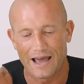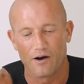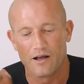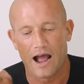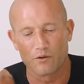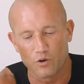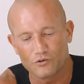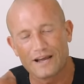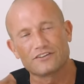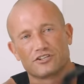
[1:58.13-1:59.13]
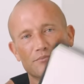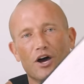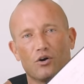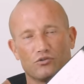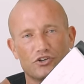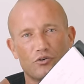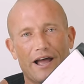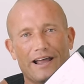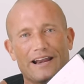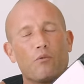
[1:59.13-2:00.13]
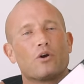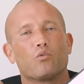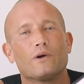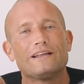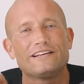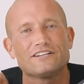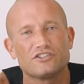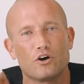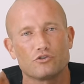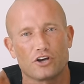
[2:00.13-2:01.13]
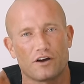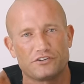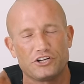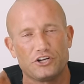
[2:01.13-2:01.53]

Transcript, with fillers: Now, I wrote down some notes, okay? And I want to read these notes off to